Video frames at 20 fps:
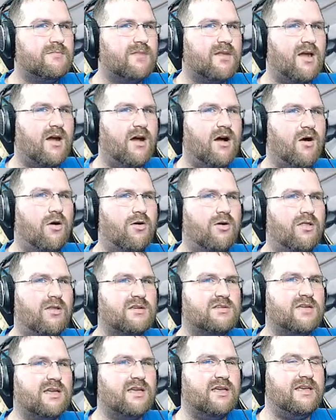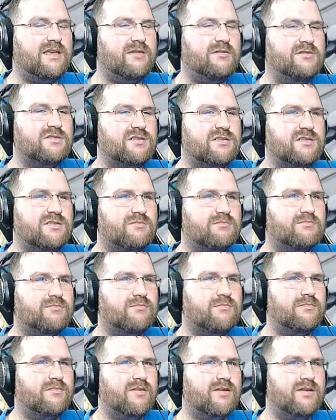Oh, it looks like he uses
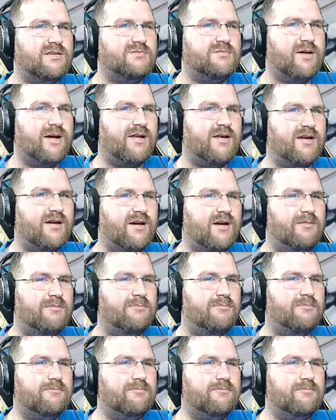his mana up.